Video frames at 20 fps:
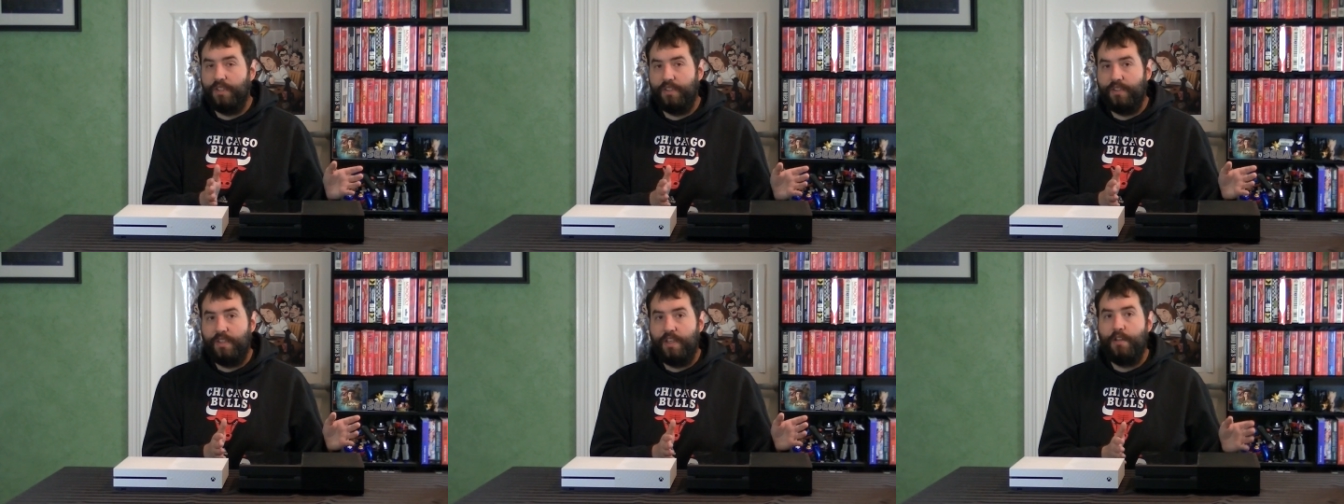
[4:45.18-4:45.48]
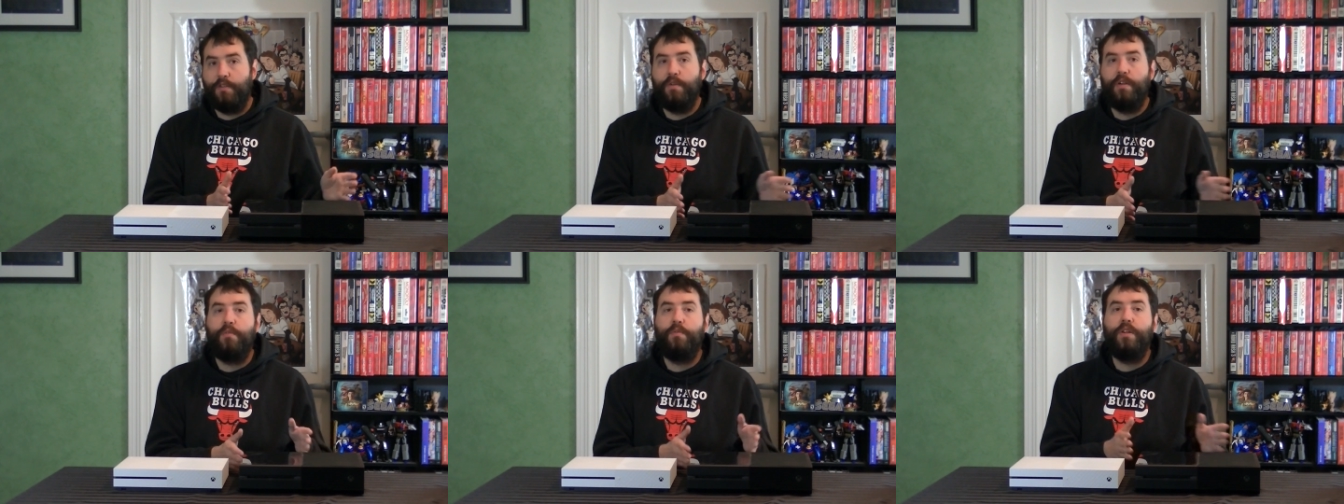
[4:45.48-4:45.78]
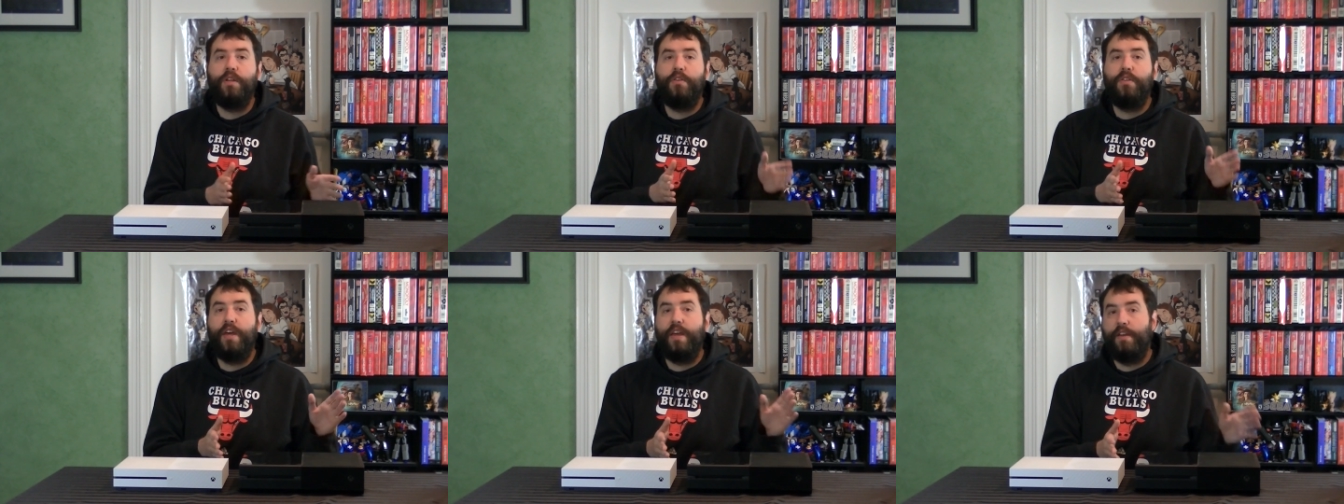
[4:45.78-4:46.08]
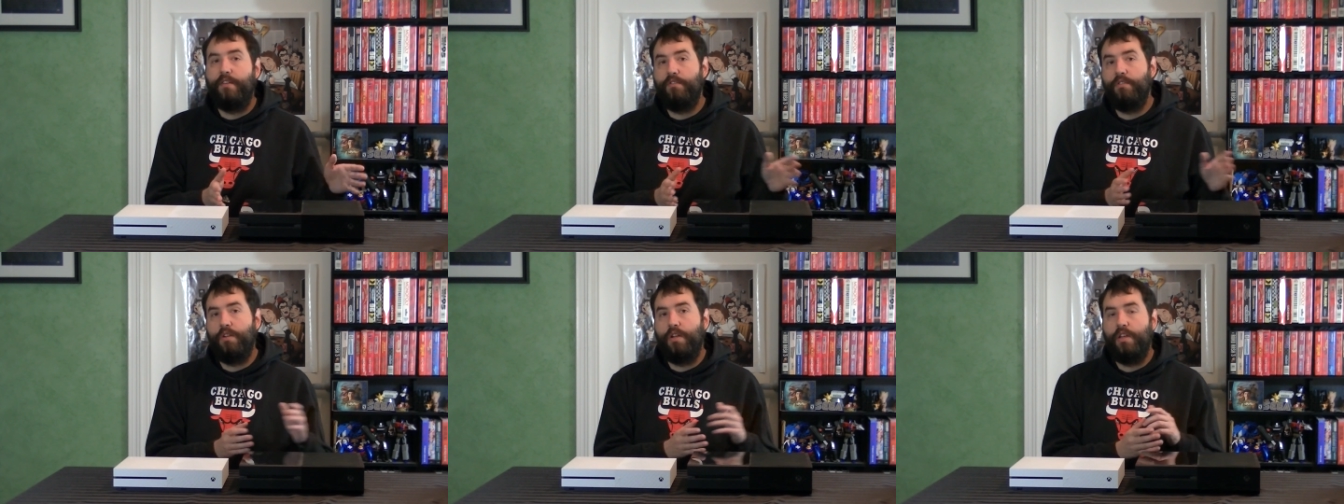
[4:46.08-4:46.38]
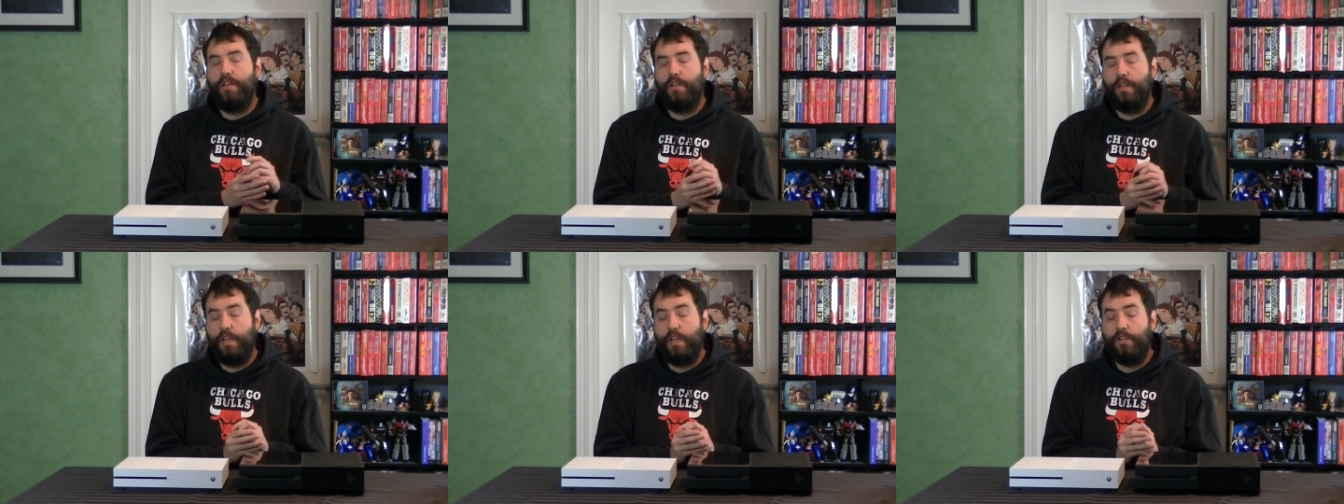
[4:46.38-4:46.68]
a secret. We knew that
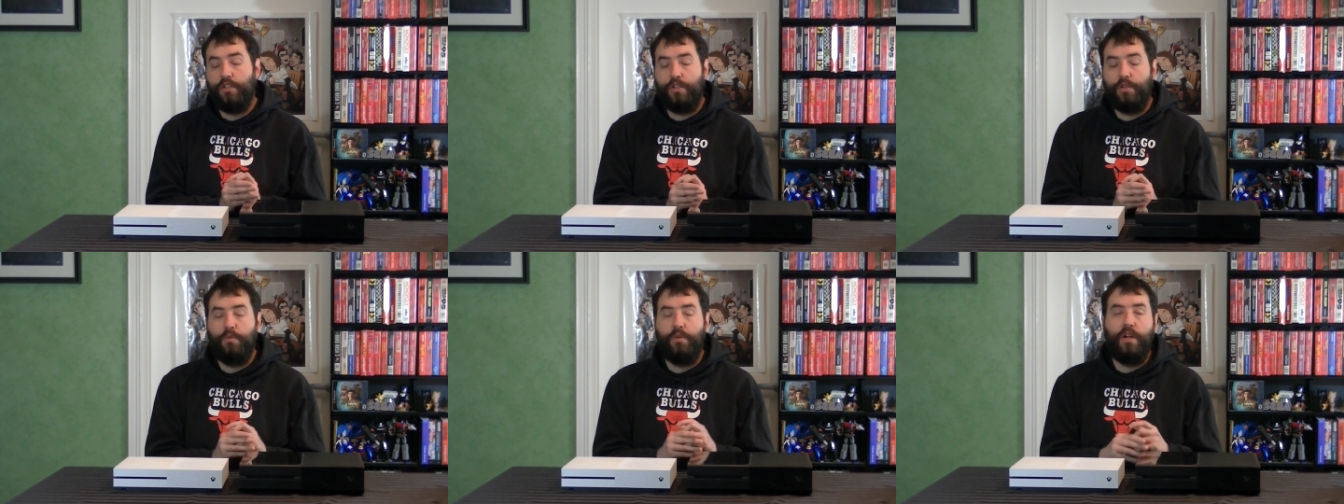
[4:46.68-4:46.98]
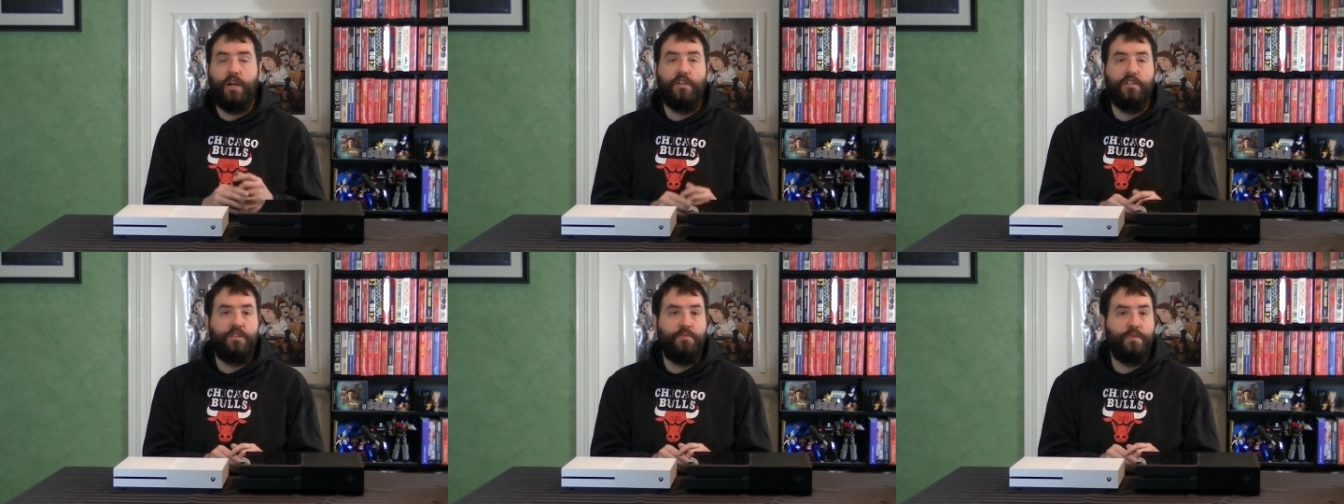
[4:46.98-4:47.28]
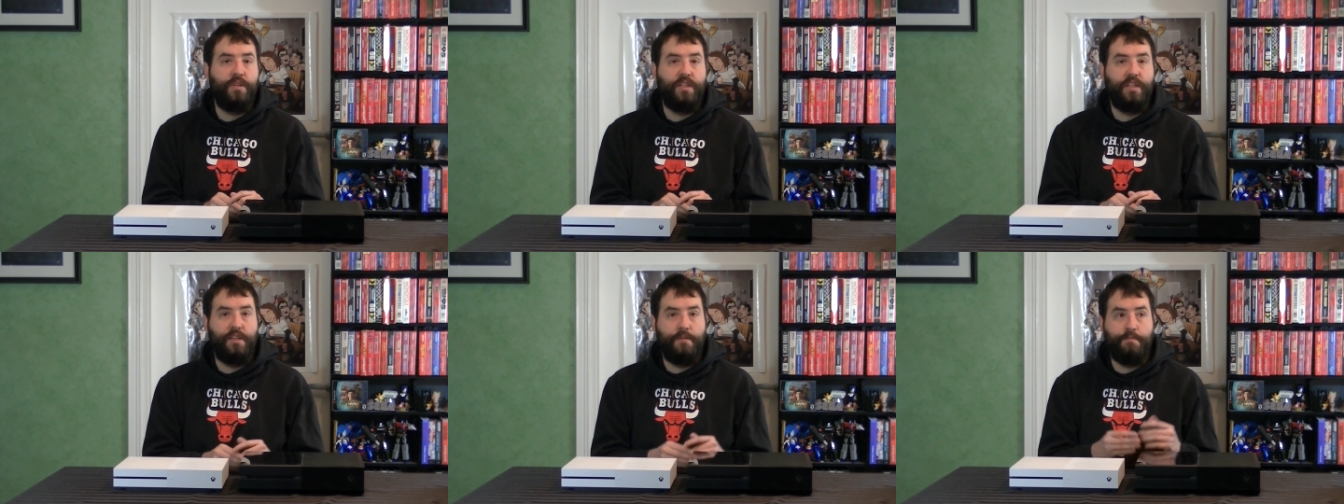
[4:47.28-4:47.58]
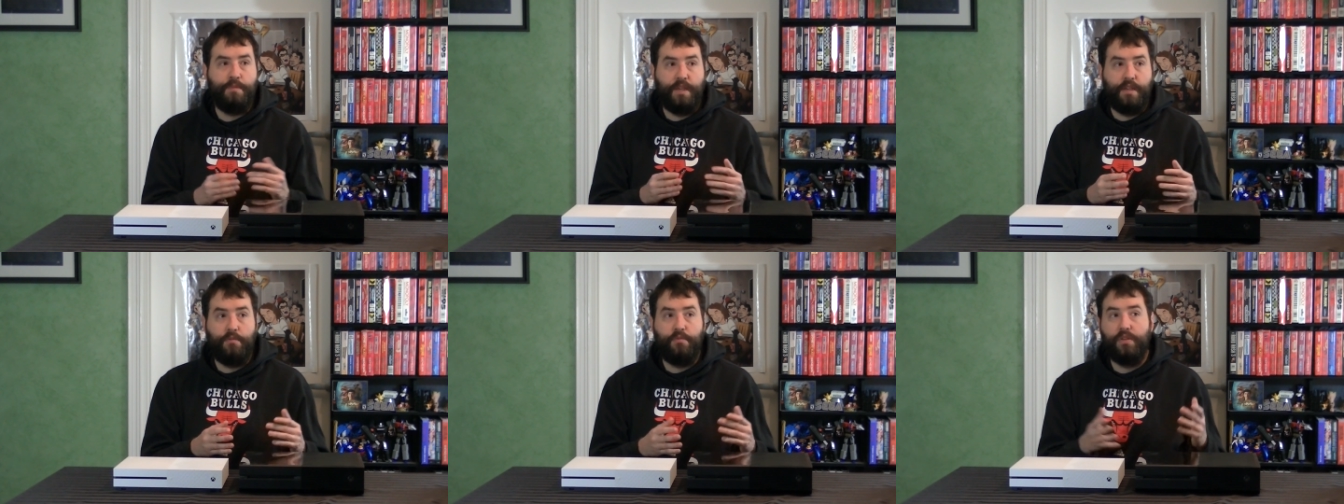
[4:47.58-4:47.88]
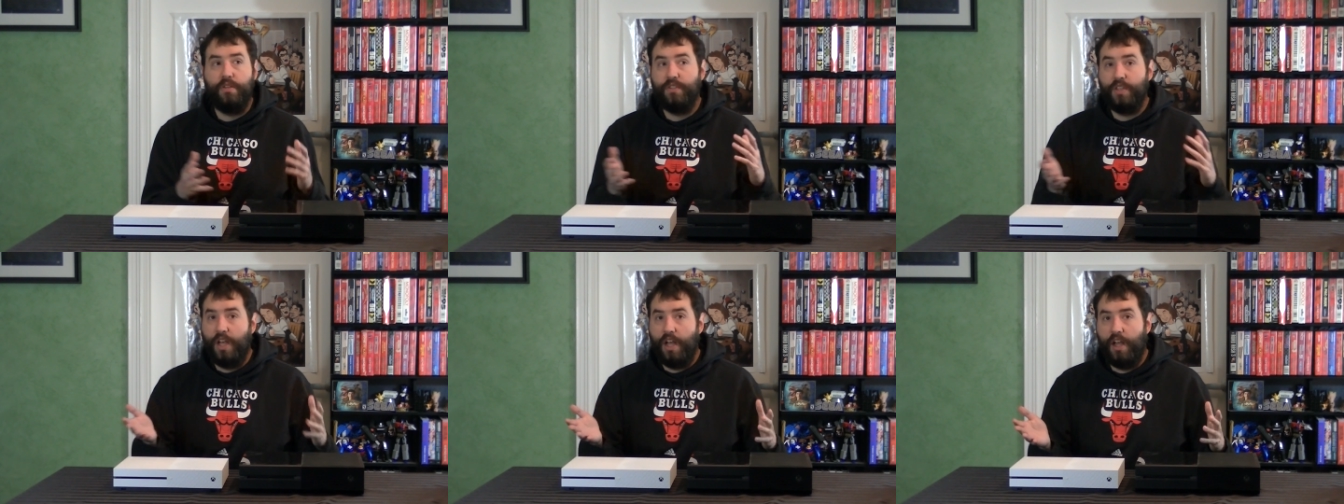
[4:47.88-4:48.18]
an issue would ultimately be
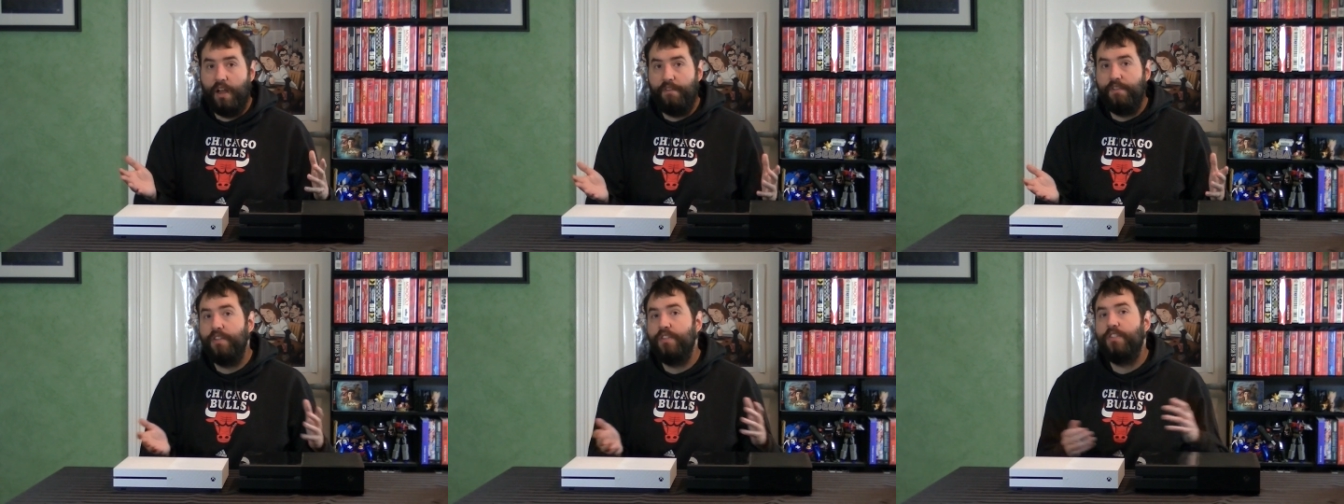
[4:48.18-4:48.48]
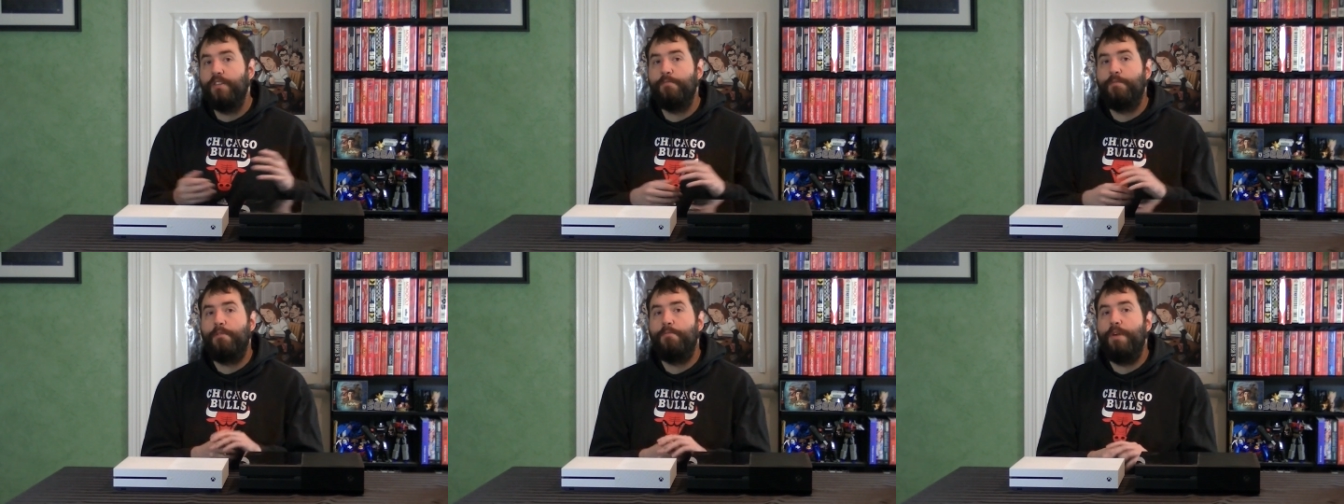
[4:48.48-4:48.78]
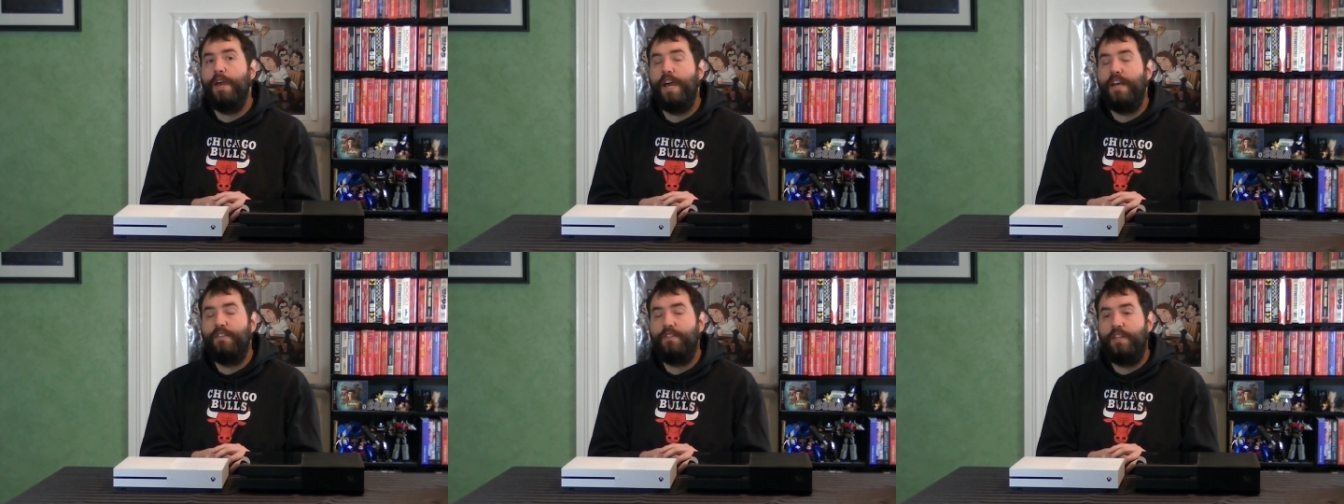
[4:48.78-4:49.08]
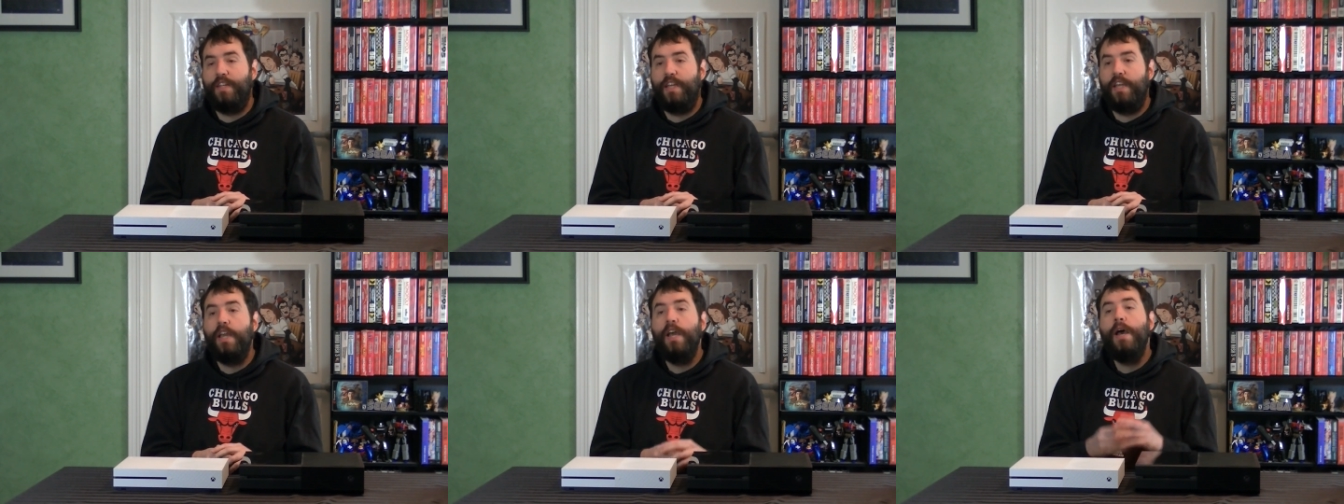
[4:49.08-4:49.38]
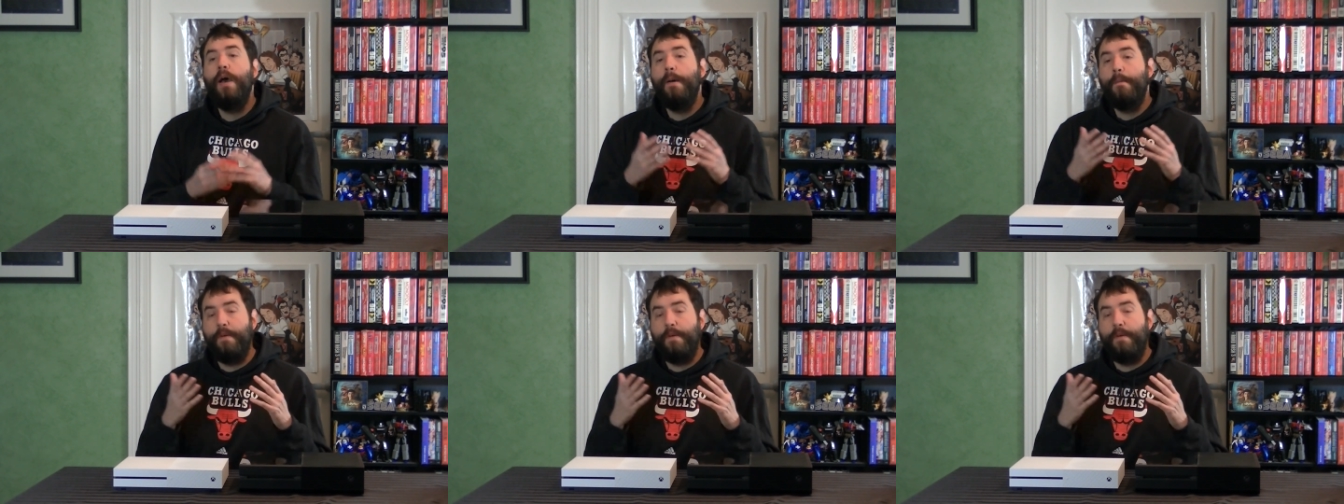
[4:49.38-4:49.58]
resolved in some capacity,